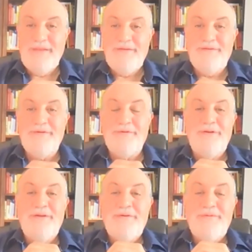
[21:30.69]
So
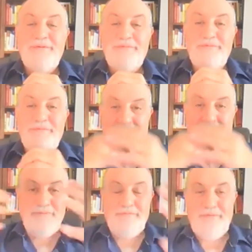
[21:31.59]
what
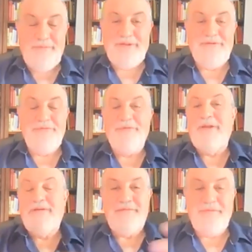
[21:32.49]
you, we must do,
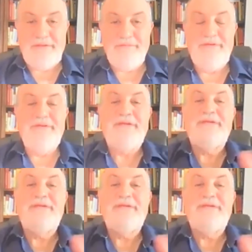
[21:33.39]
and effectively this